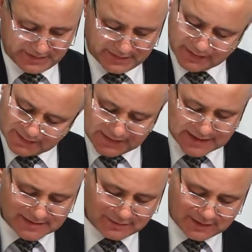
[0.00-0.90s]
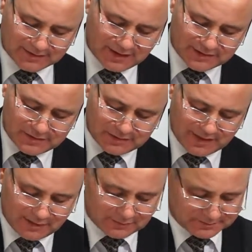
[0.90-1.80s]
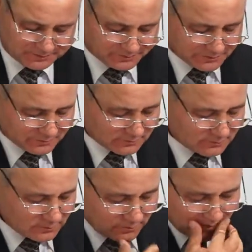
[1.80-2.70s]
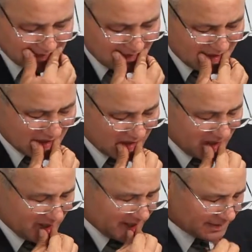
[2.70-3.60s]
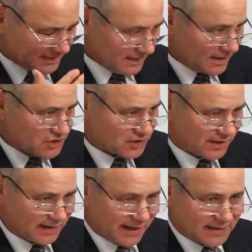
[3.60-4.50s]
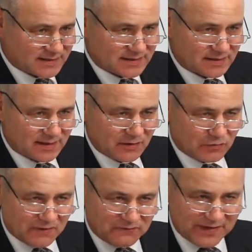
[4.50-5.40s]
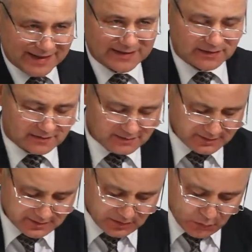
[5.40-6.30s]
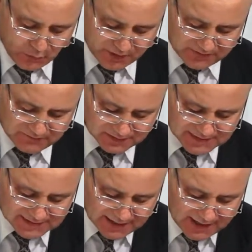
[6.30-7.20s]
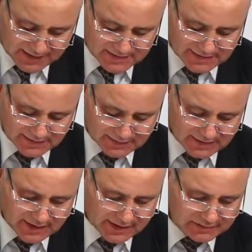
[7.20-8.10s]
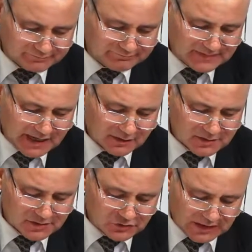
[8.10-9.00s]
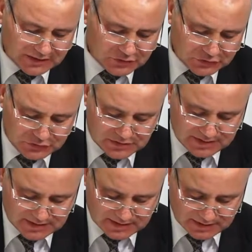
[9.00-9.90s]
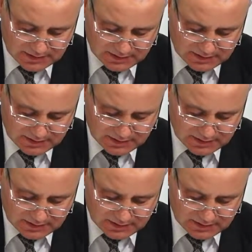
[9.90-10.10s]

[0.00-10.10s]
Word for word: Another case I want to talk to you about when uh, Israelites were fighting with the Philistines, and they, they also trying to use this